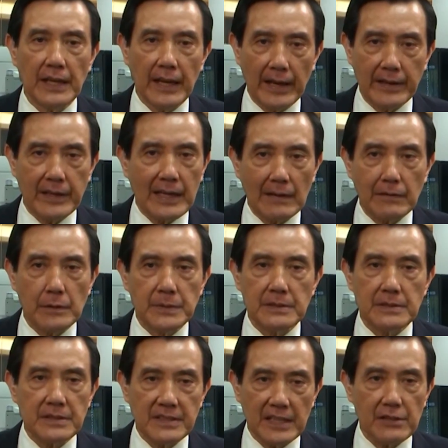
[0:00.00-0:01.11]
at the
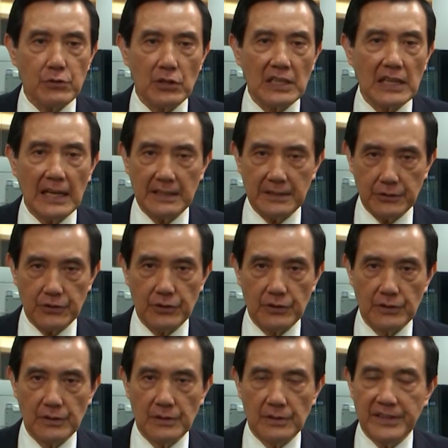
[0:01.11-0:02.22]
Government Central College,
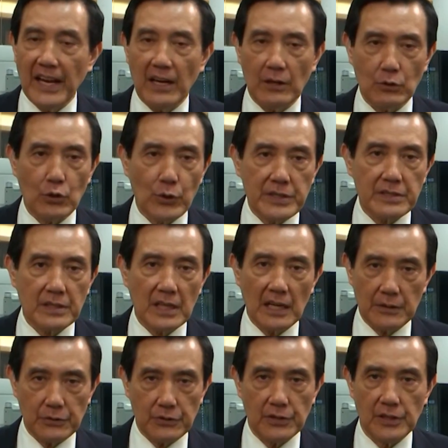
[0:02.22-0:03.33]
now Queen's
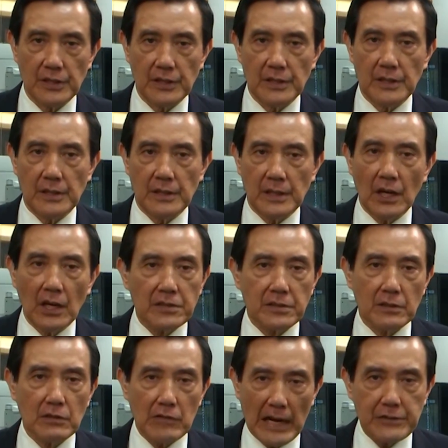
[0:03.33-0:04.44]
College. He
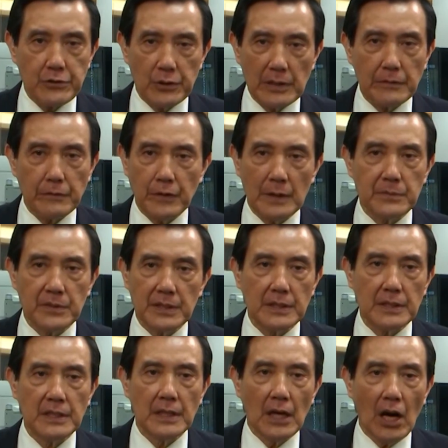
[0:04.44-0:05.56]
also graduated from
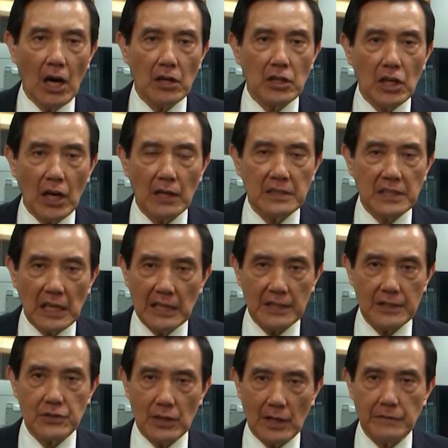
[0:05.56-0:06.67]
the Hong Kong
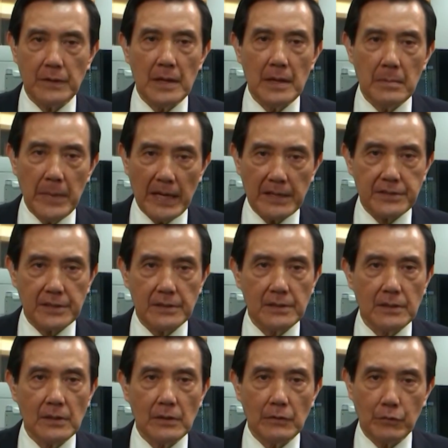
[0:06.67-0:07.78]
College of Medicine
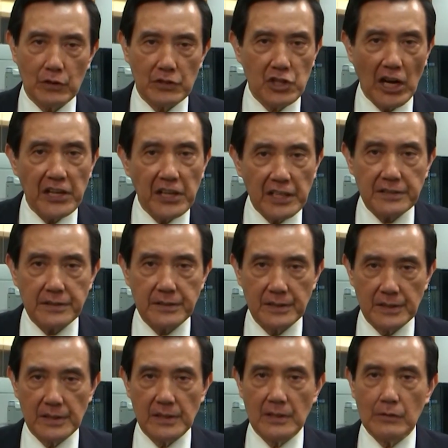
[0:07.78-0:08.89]
for Chinese,
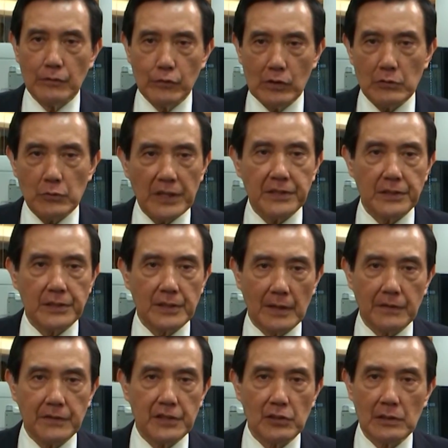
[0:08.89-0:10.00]
forerunner
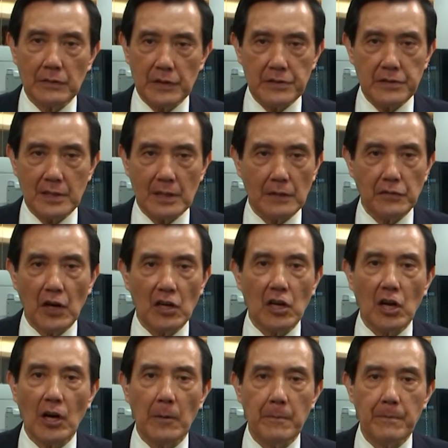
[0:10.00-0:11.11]
of the University of Hong
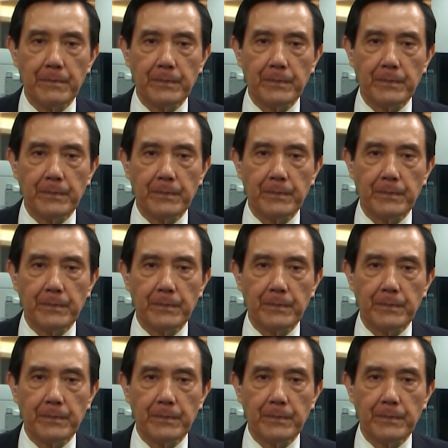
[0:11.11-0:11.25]
Kong.